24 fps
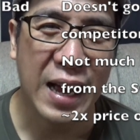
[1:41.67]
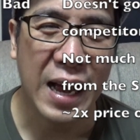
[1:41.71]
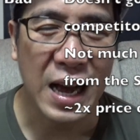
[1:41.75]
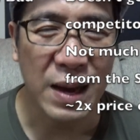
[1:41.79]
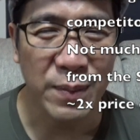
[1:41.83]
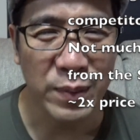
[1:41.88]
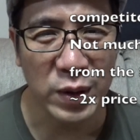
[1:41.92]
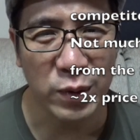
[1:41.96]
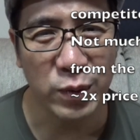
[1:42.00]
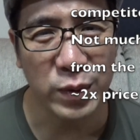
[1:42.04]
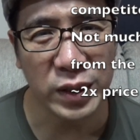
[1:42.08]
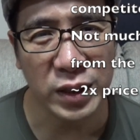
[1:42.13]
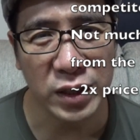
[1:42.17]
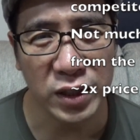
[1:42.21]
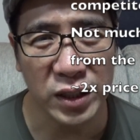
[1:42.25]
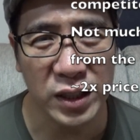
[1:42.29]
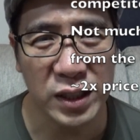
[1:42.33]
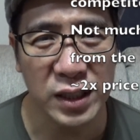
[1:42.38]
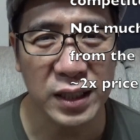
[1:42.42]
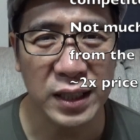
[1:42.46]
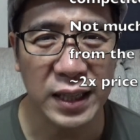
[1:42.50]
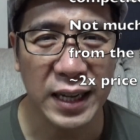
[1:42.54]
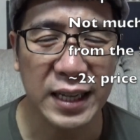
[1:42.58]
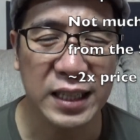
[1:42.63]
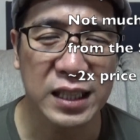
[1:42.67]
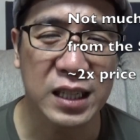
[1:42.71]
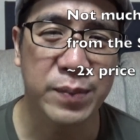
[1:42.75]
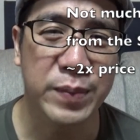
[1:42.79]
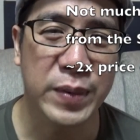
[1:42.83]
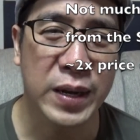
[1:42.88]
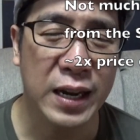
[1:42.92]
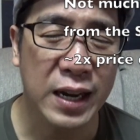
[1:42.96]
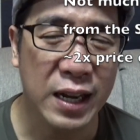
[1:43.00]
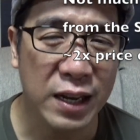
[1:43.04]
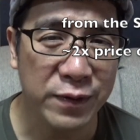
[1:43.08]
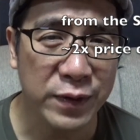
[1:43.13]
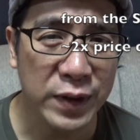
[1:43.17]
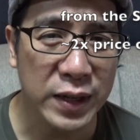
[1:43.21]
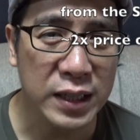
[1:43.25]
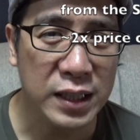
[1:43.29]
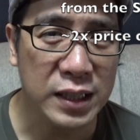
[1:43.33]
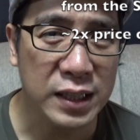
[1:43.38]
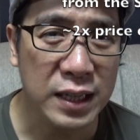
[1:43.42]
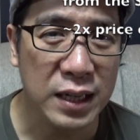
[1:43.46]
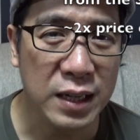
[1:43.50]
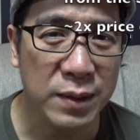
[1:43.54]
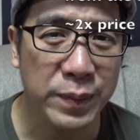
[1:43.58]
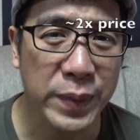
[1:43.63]
happy with just the
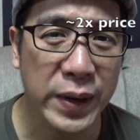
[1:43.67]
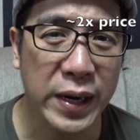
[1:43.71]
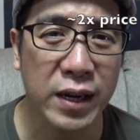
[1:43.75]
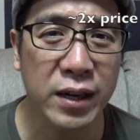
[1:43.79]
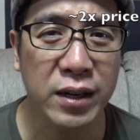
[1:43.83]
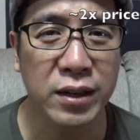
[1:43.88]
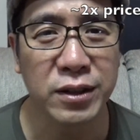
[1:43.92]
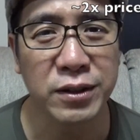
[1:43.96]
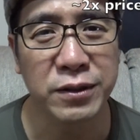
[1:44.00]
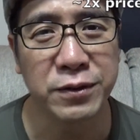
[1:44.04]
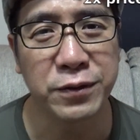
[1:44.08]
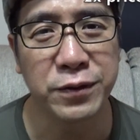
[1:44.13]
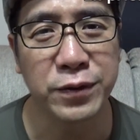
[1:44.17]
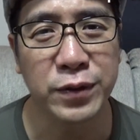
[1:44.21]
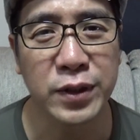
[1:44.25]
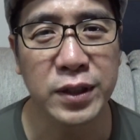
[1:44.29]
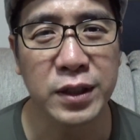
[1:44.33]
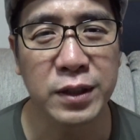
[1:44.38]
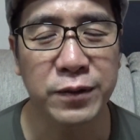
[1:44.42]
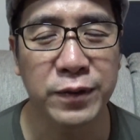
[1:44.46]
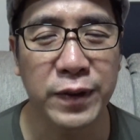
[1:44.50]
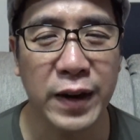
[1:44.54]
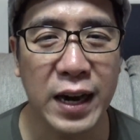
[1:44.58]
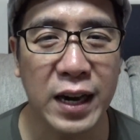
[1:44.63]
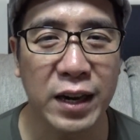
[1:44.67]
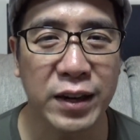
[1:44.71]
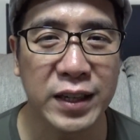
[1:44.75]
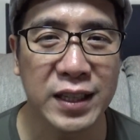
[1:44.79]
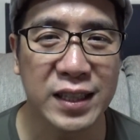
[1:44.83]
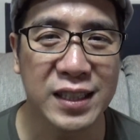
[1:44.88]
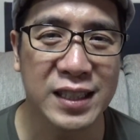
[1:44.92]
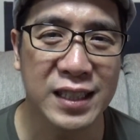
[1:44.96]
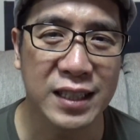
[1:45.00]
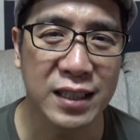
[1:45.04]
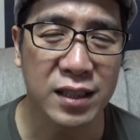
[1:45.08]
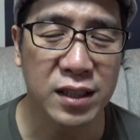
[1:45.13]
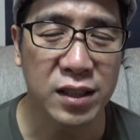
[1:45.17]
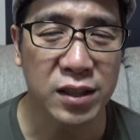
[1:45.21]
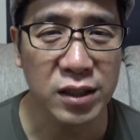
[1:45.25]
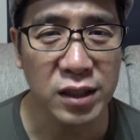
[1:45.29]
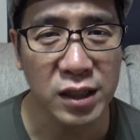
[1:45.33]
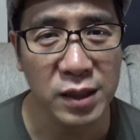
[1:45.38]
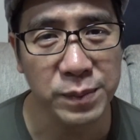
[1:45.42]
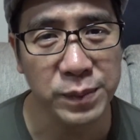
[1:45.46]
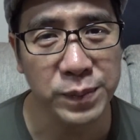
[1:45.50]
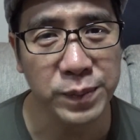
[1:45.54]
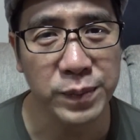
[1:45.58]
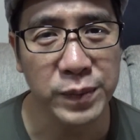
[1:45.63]
SM11s and a pair of front-firing sealed
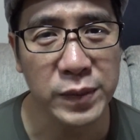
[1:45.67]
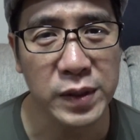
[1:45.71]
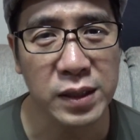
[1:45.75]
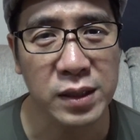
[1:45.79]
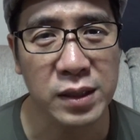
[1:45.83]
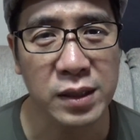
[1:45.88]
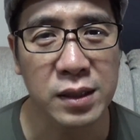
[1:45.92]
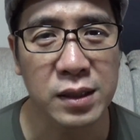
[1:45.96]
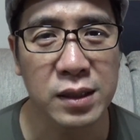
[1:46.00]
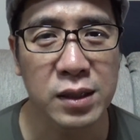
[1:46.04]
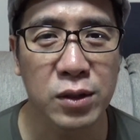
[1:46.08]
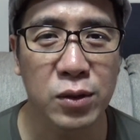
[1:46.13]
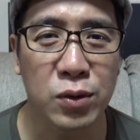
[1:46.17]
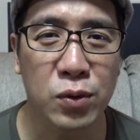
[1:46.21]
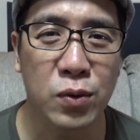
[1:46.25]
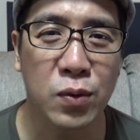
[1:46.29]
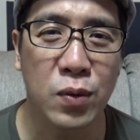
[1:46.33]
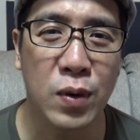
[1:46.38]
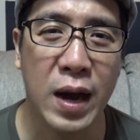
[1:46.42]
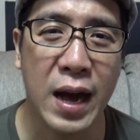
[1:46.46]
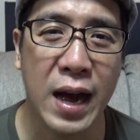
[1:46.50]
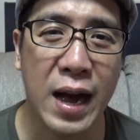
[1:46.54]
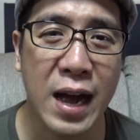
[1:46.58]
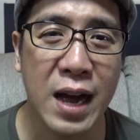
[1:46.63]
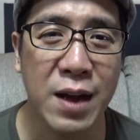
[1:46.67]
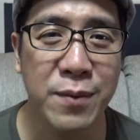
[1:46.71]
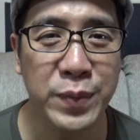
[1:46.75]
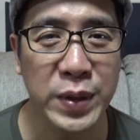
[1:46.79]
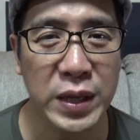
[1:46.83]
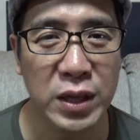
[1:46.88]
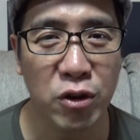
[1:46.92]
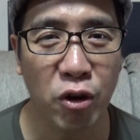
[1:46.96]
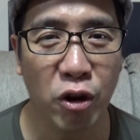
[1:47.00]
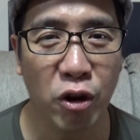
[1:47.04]
subs, so I've been